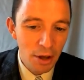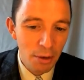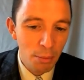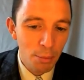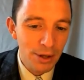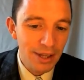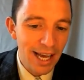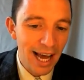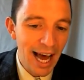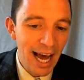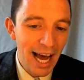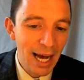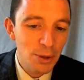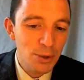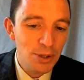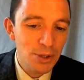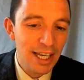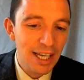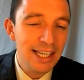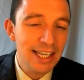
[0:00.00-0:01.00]
but the
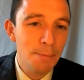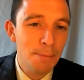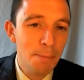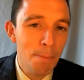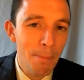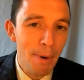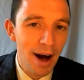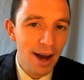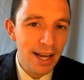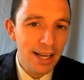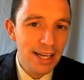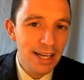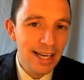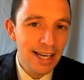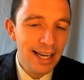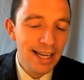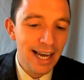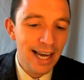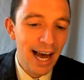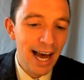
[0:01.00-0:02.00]
house is mine,
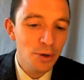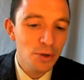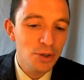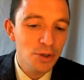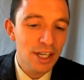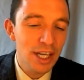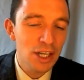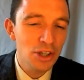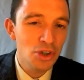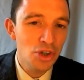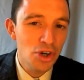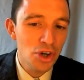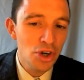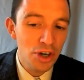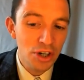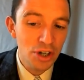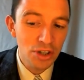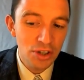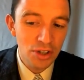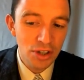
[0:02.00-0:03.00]
the house is
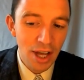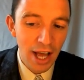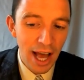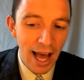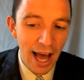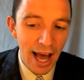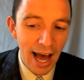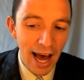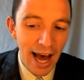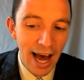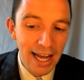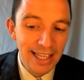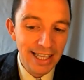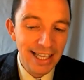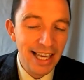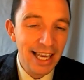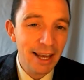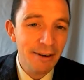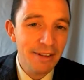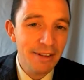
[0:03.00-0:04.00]
yours,
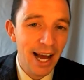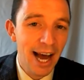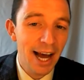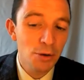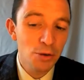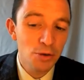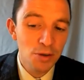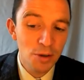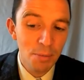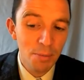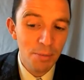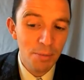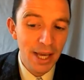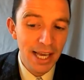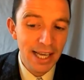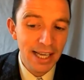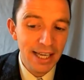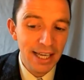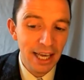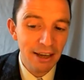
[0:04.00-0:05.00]
and give the house to
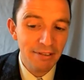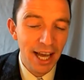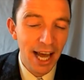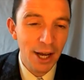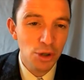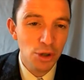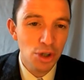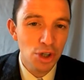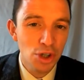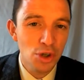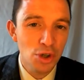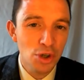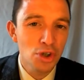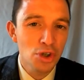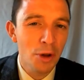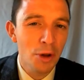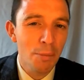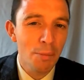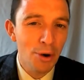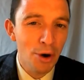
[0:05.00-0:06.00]
me, give the house to you. So
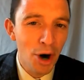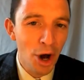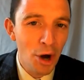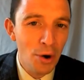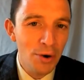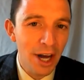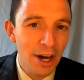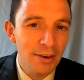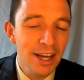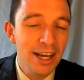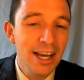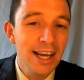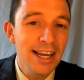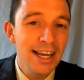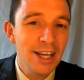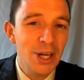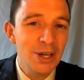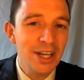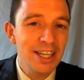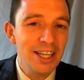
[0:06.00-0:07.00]
the pronoun,
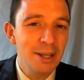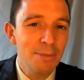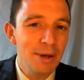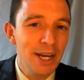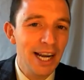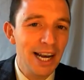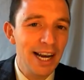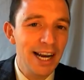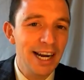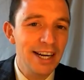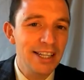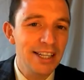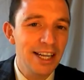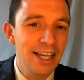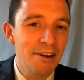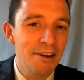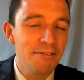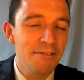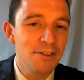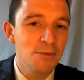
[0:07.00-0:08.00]
you need to be clear the
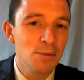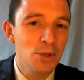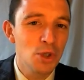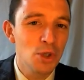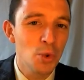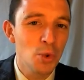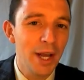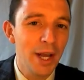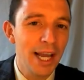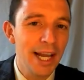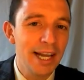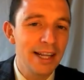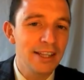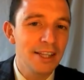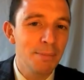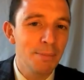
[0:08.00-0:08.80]
difference between the